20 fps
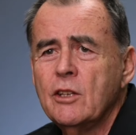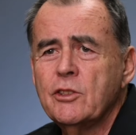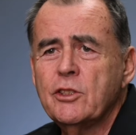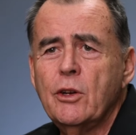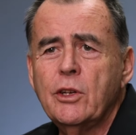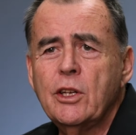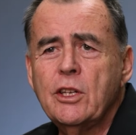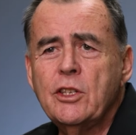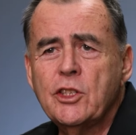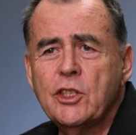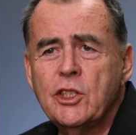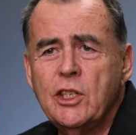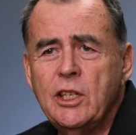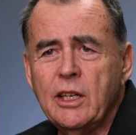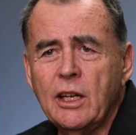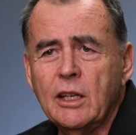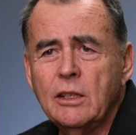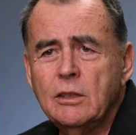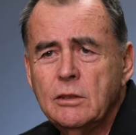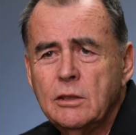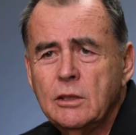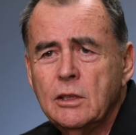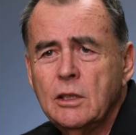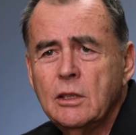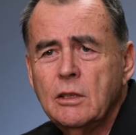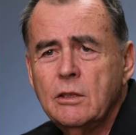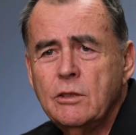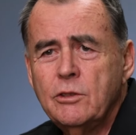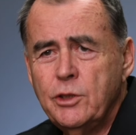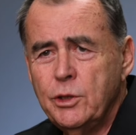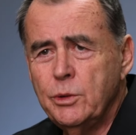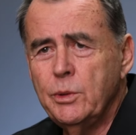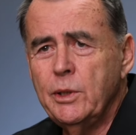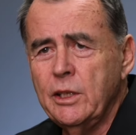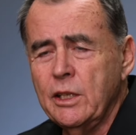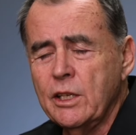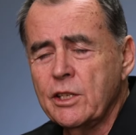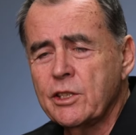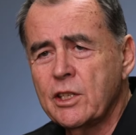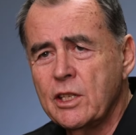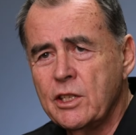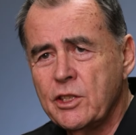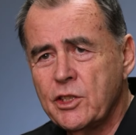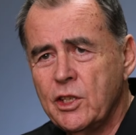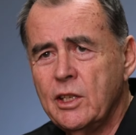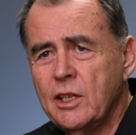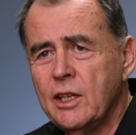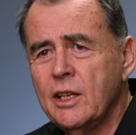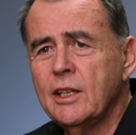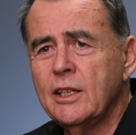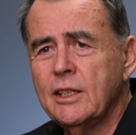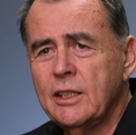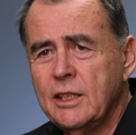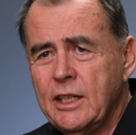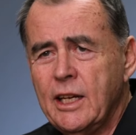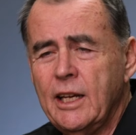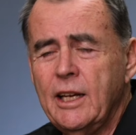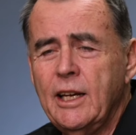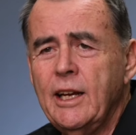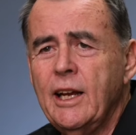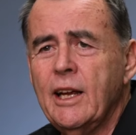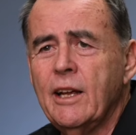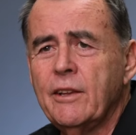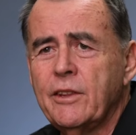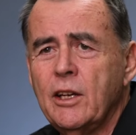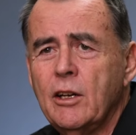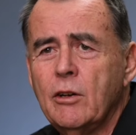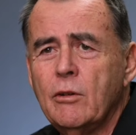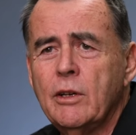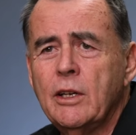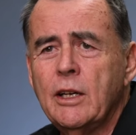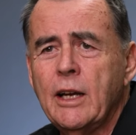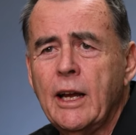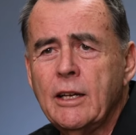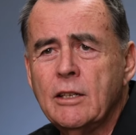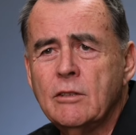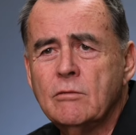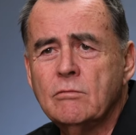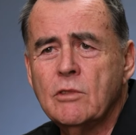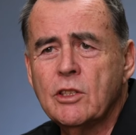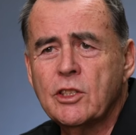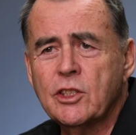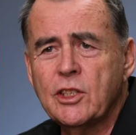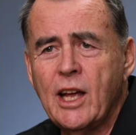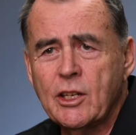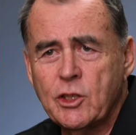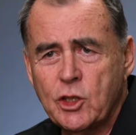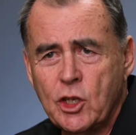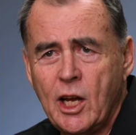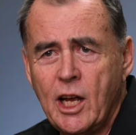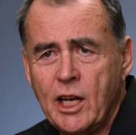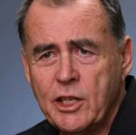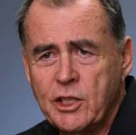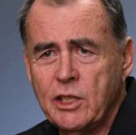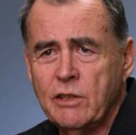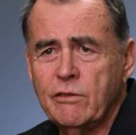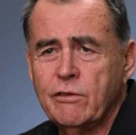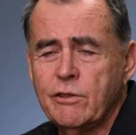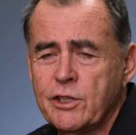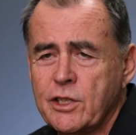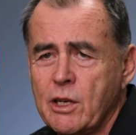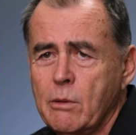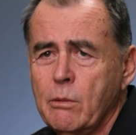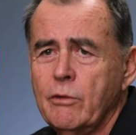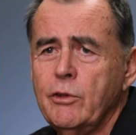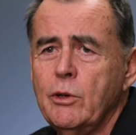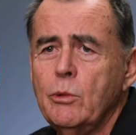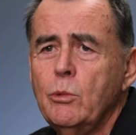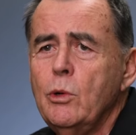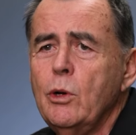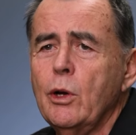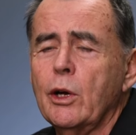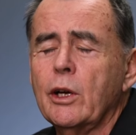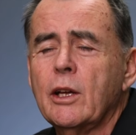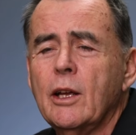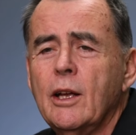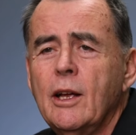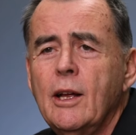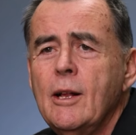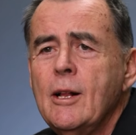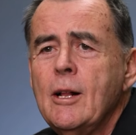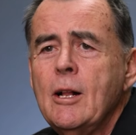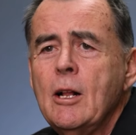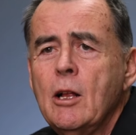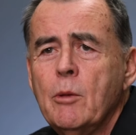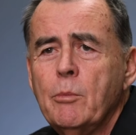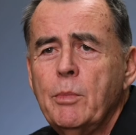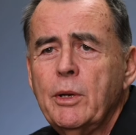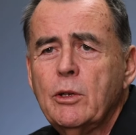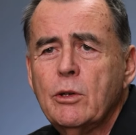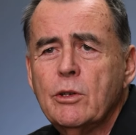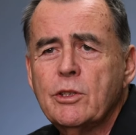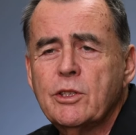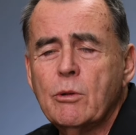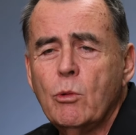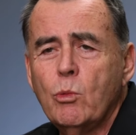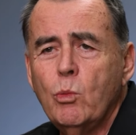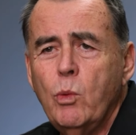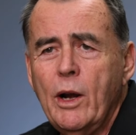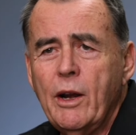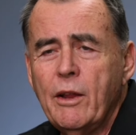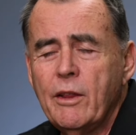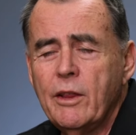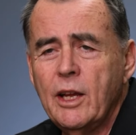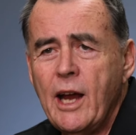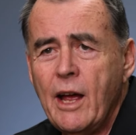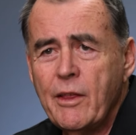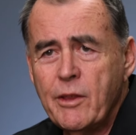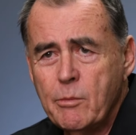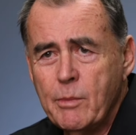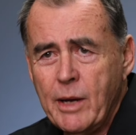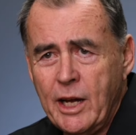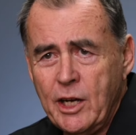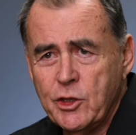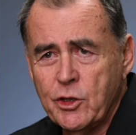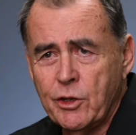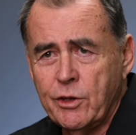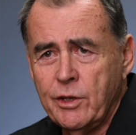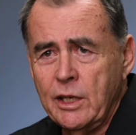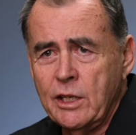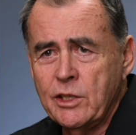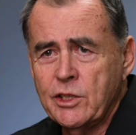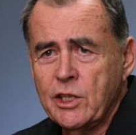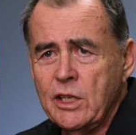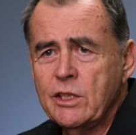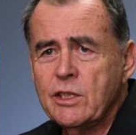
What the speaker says: So consider doing this. Consider getting out there and start charging for some of your work. Because one of the other major things